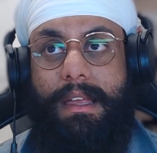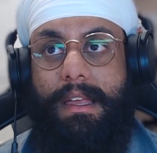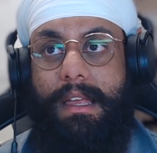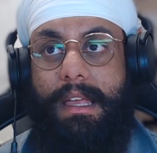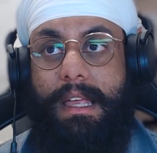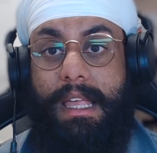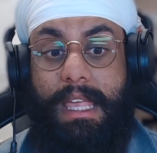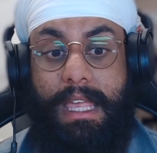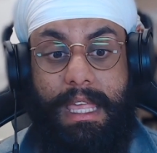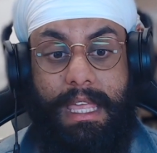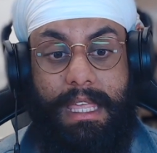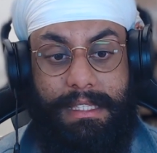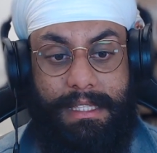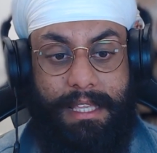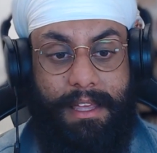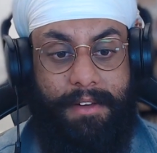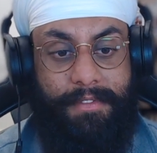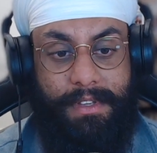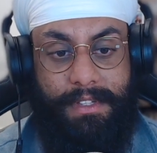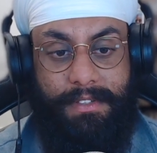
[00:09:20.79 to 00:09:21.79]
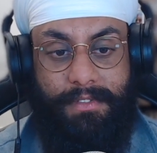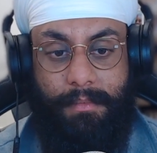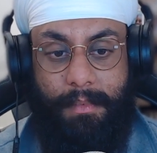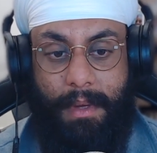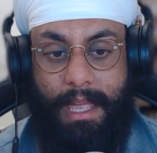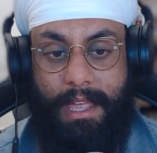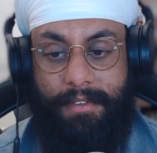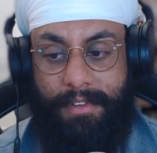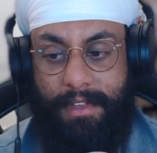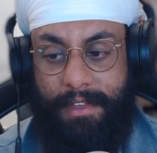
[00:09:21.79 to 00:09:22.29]
he suffers from
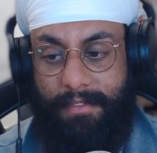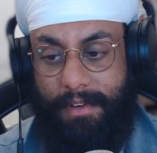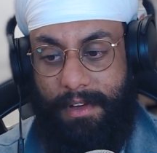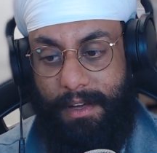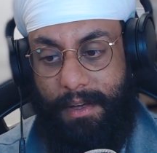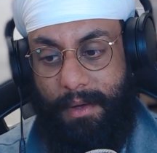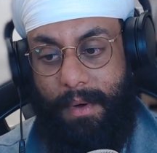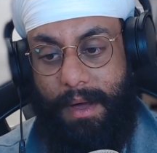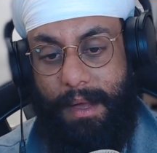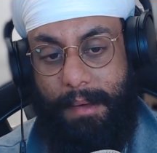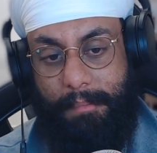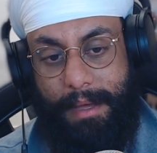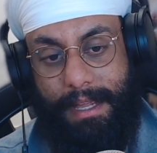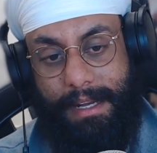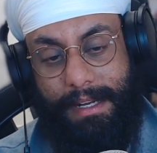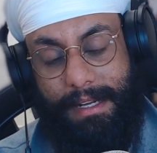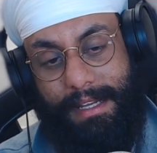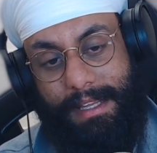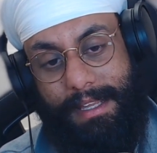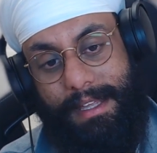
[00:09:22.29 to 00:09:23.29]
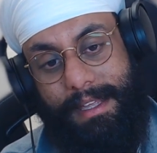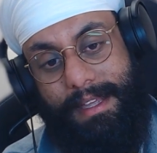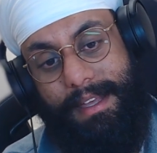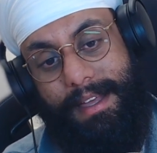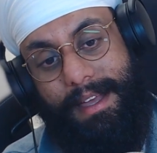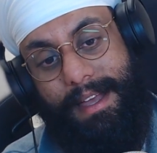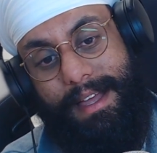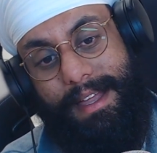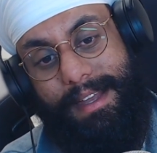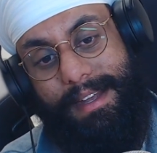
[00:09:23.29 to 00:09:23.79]
hay fever quite badly
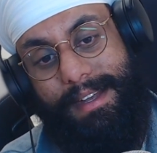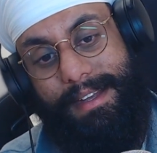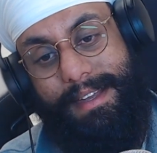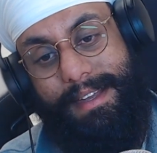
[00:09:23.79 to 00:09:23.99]
and